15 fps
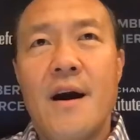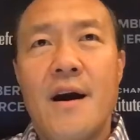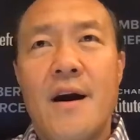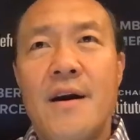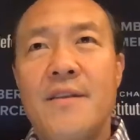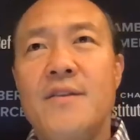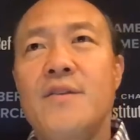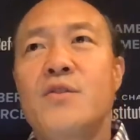
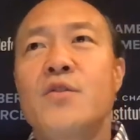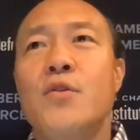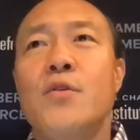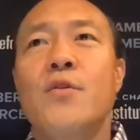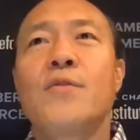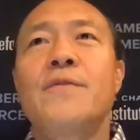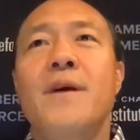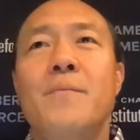
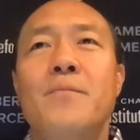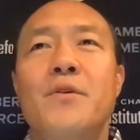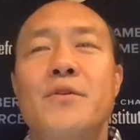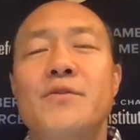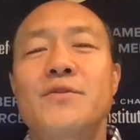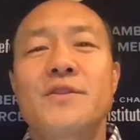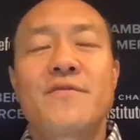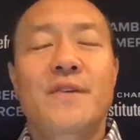untold
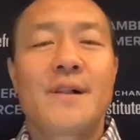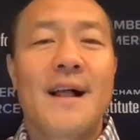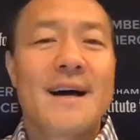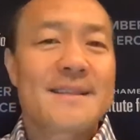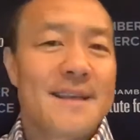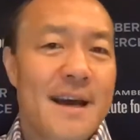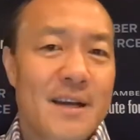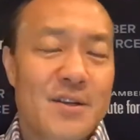numbers of
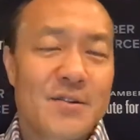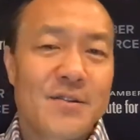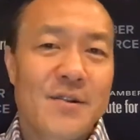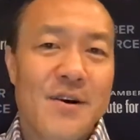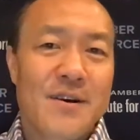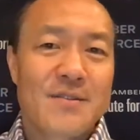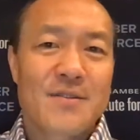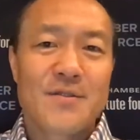class action
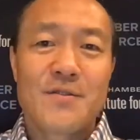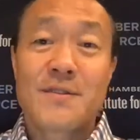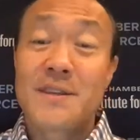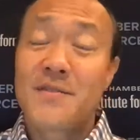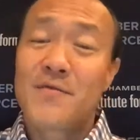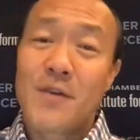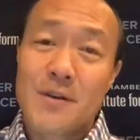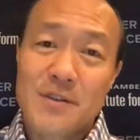lawsuits
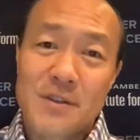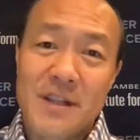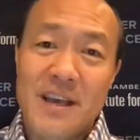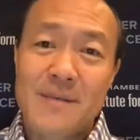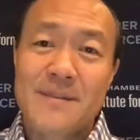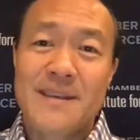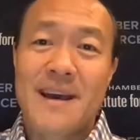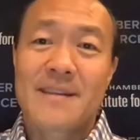and False
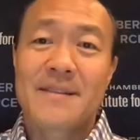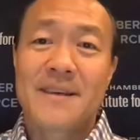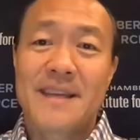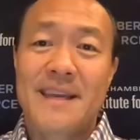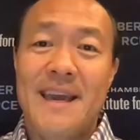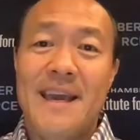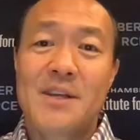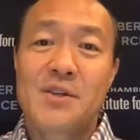Claims Act
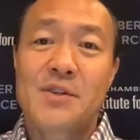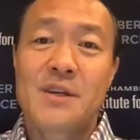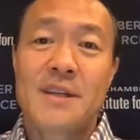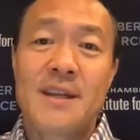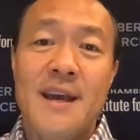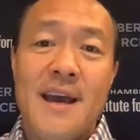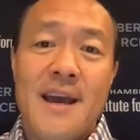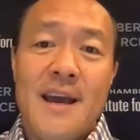
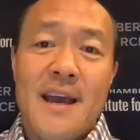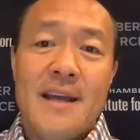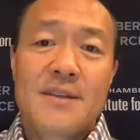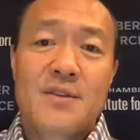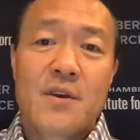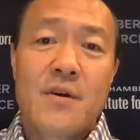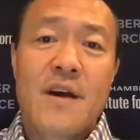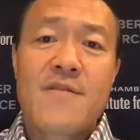litigation. And
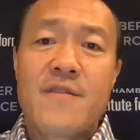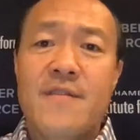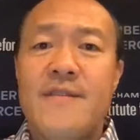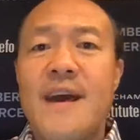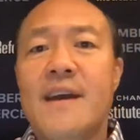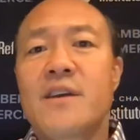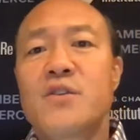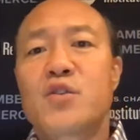so I think
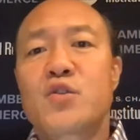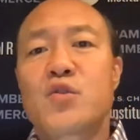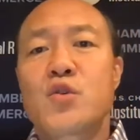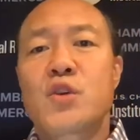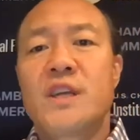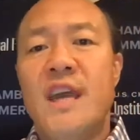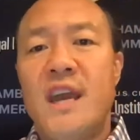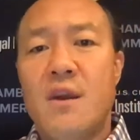that
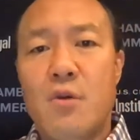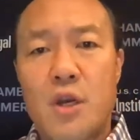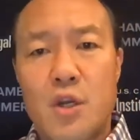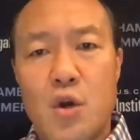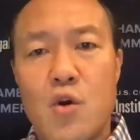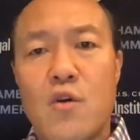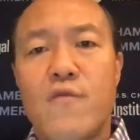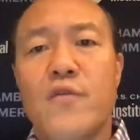concern carried
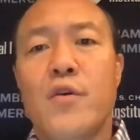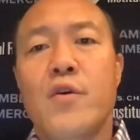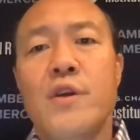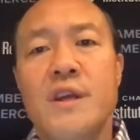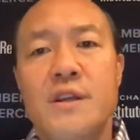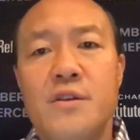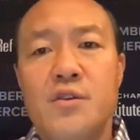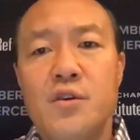over
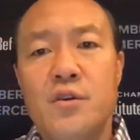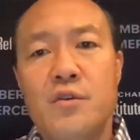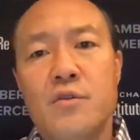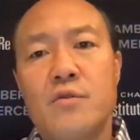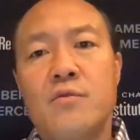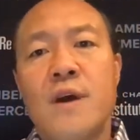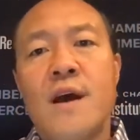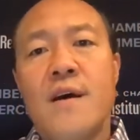
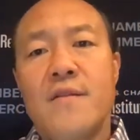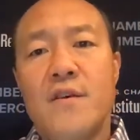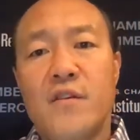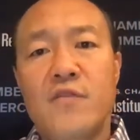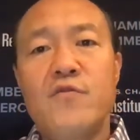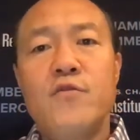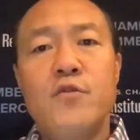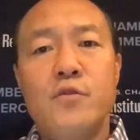into
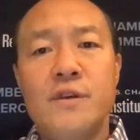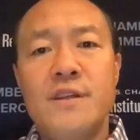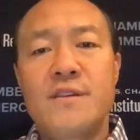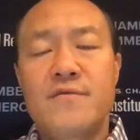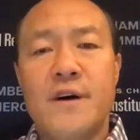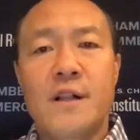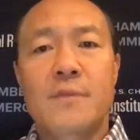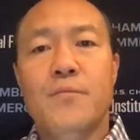this newly
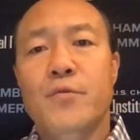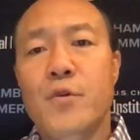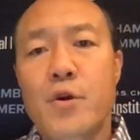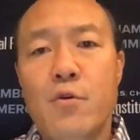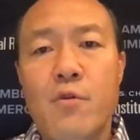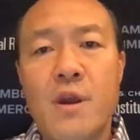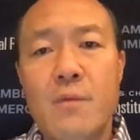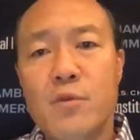developed
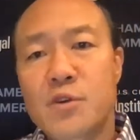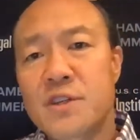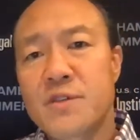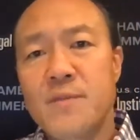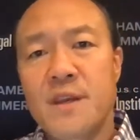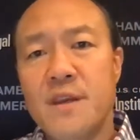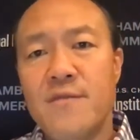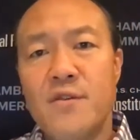program, which, as
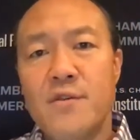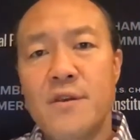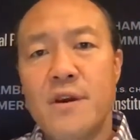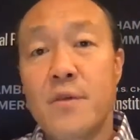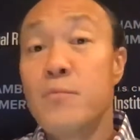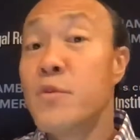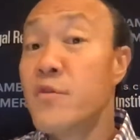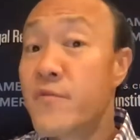many of you
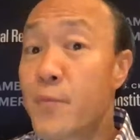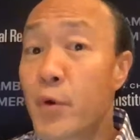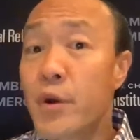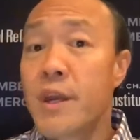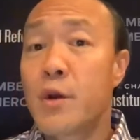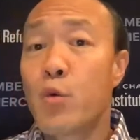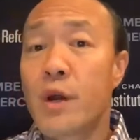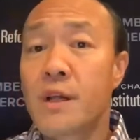know, moved
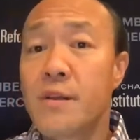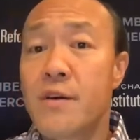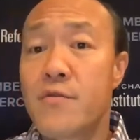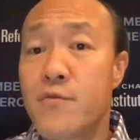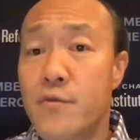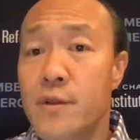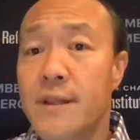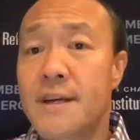pretty quickly
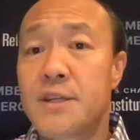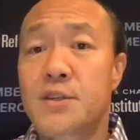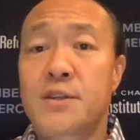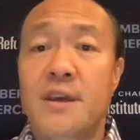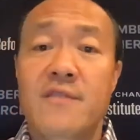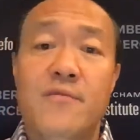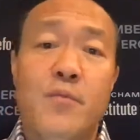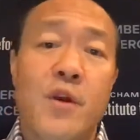through the
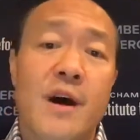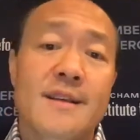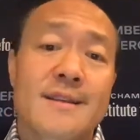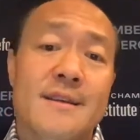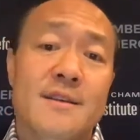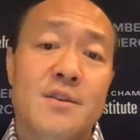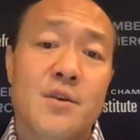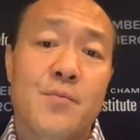legislative
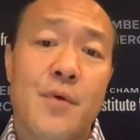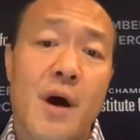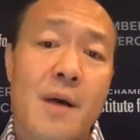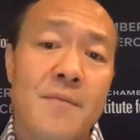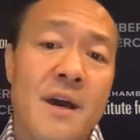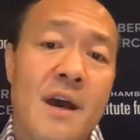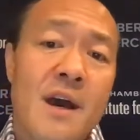process. So Bob,